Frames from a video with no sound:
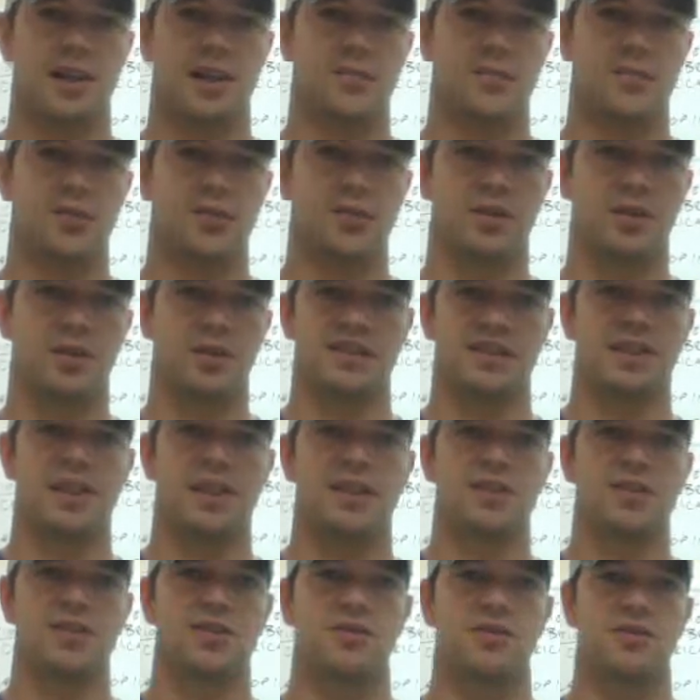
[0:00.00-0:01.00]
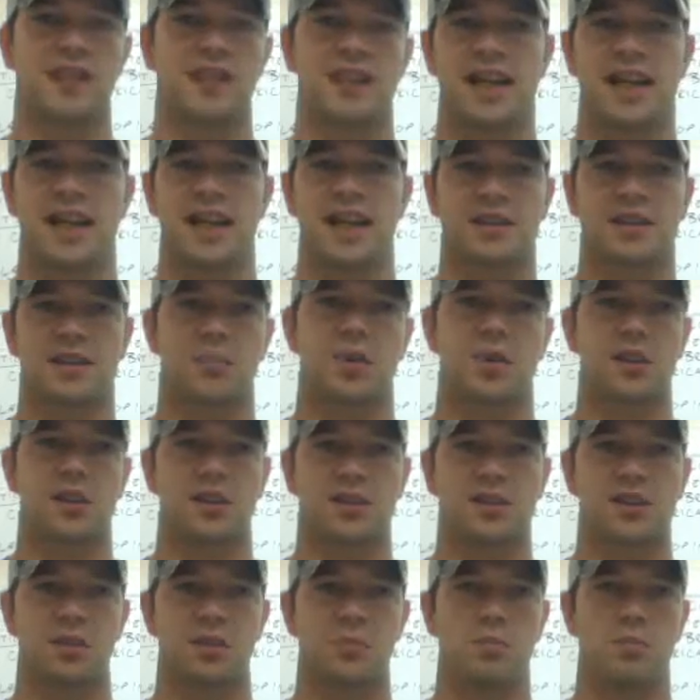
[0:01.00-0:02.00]
you could sell it to the next
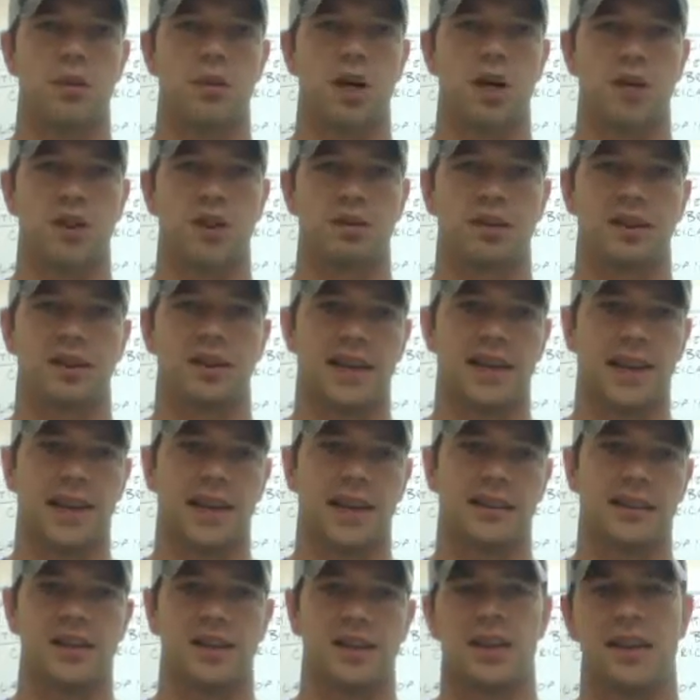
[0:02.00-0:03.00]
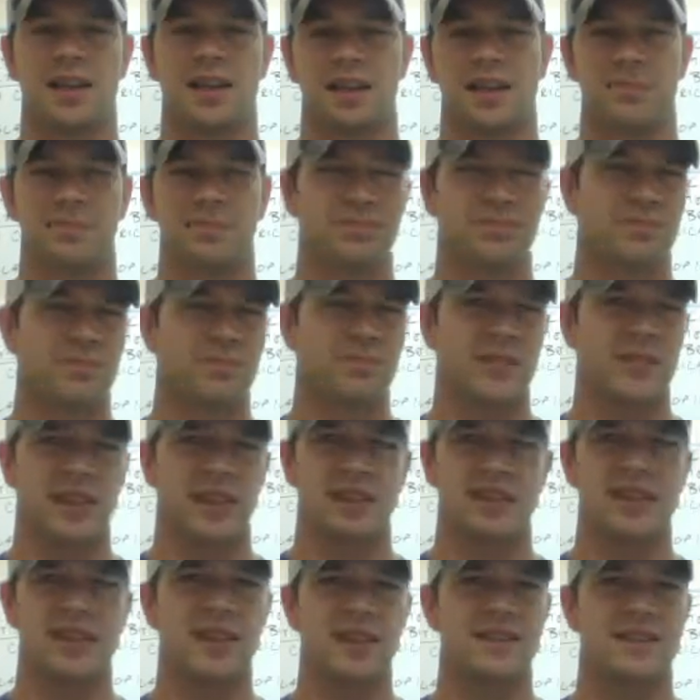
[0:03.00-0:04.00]
person who bought your land.
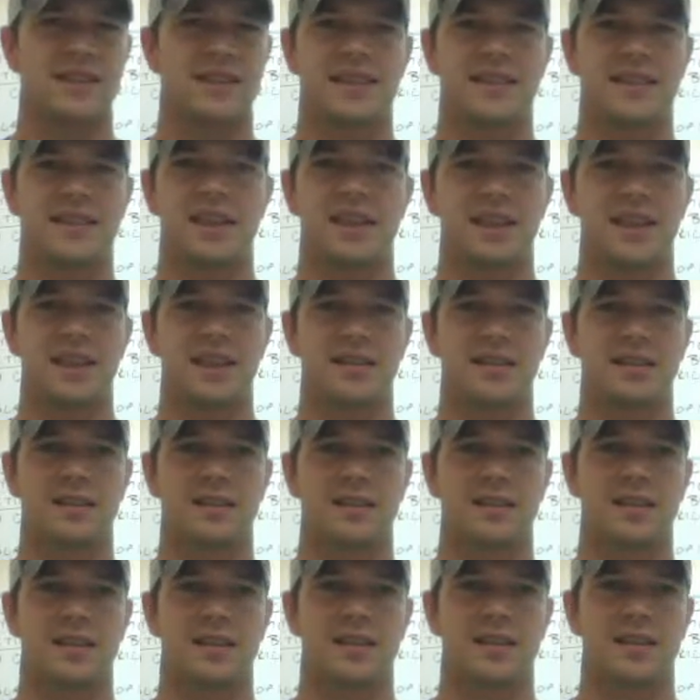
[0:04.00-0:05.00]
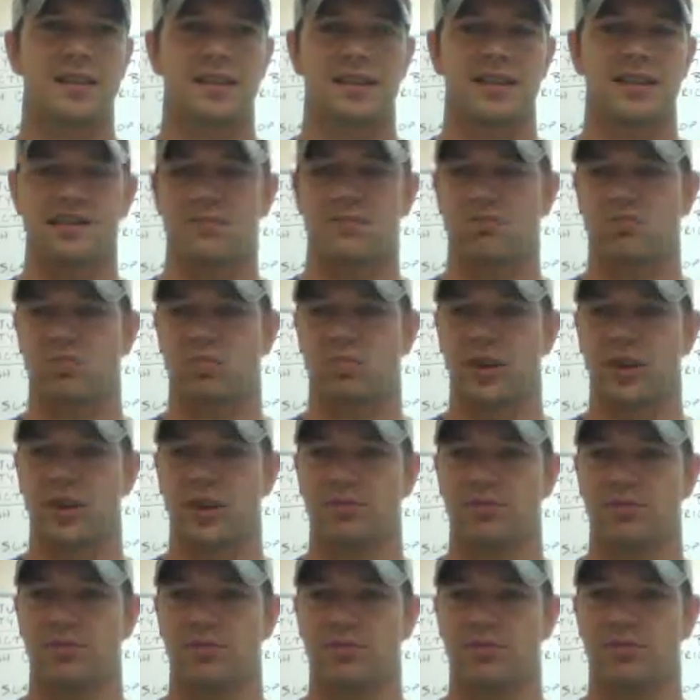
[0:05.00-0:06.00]
These tenants
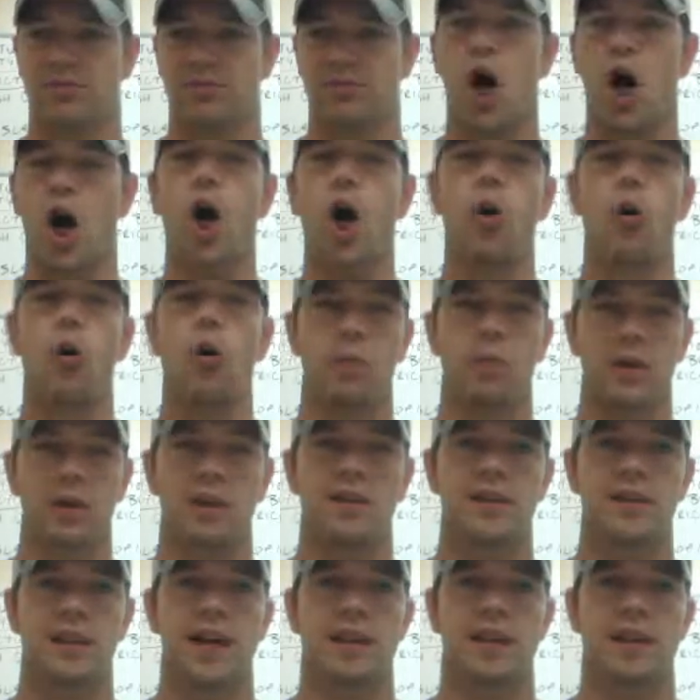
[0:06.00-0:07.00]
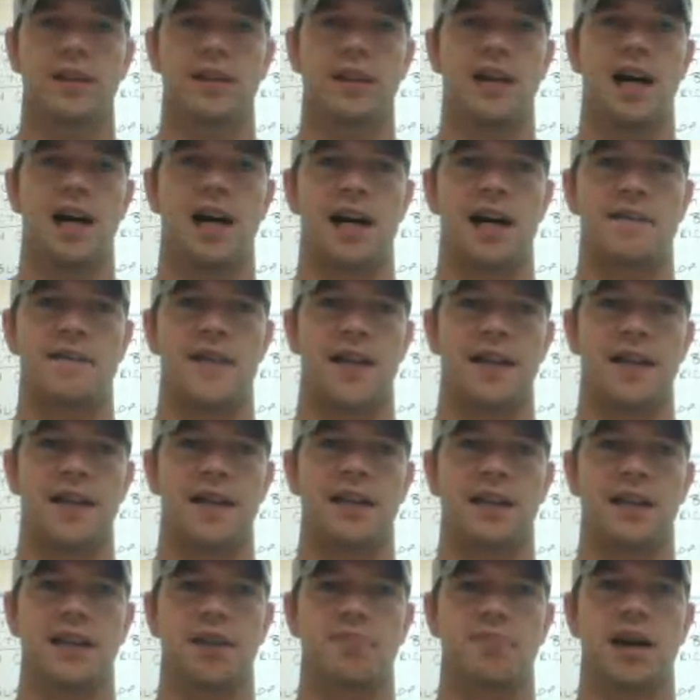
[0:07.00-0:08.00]
would hope down the line
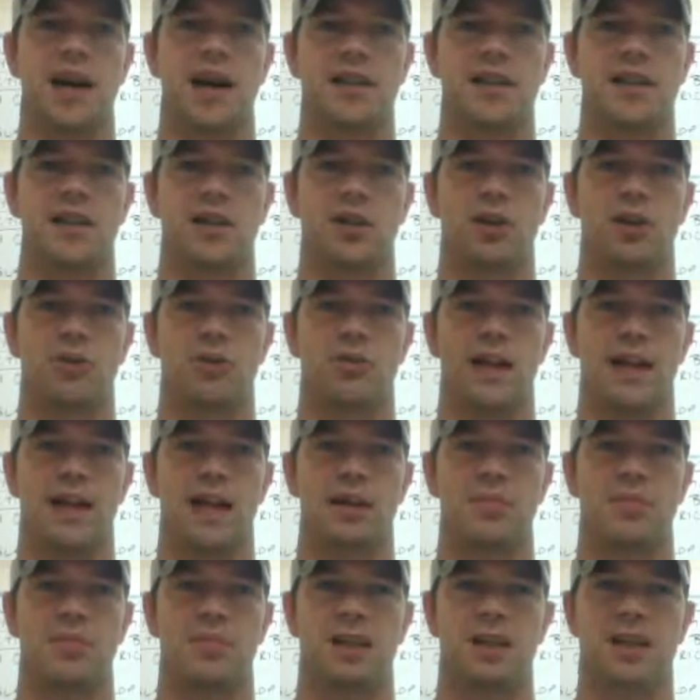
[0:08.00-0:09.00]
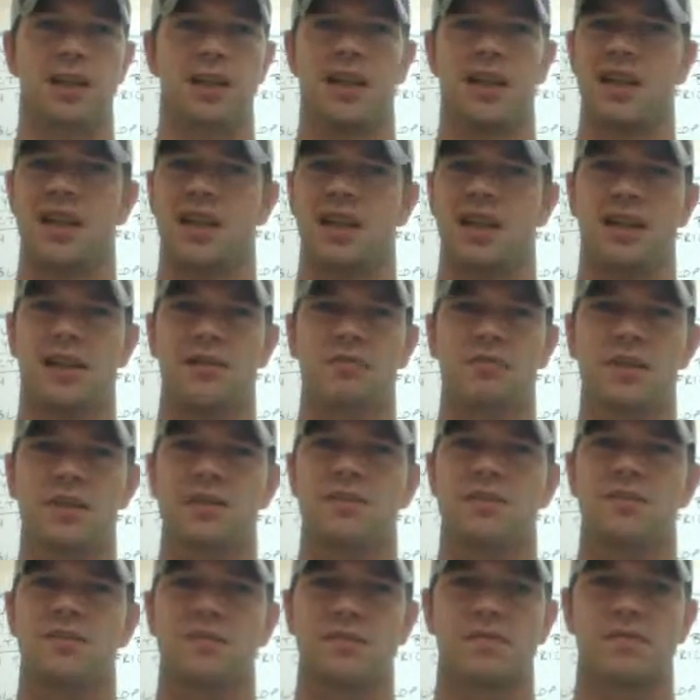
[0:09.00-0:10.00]
that they could buy their own land, but it was
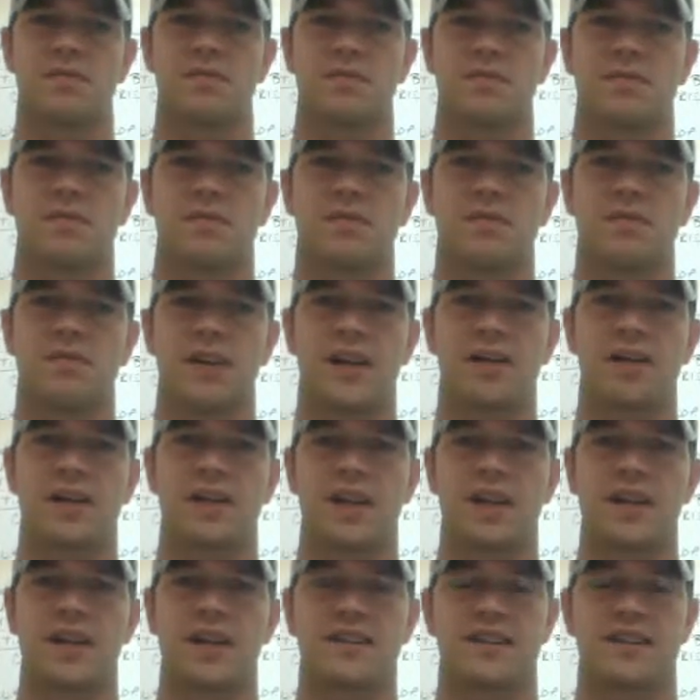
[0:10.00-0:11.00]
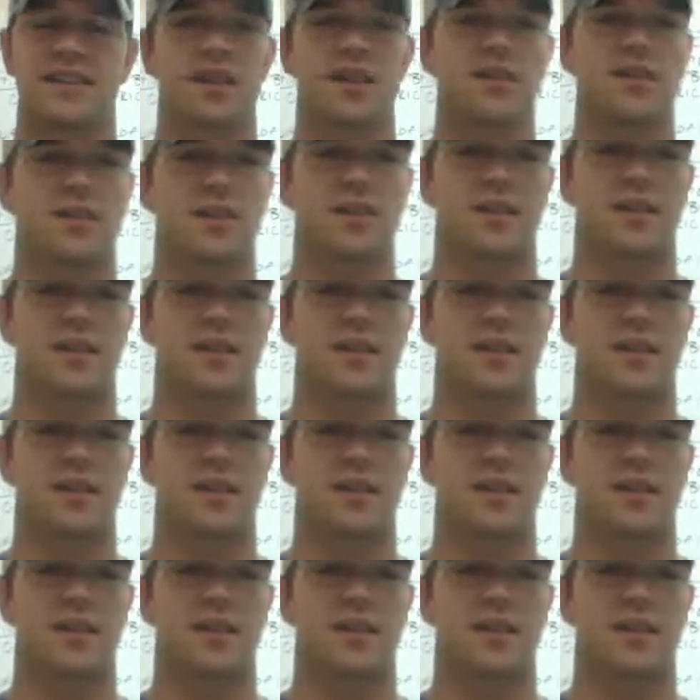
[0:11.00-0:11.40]
very seldom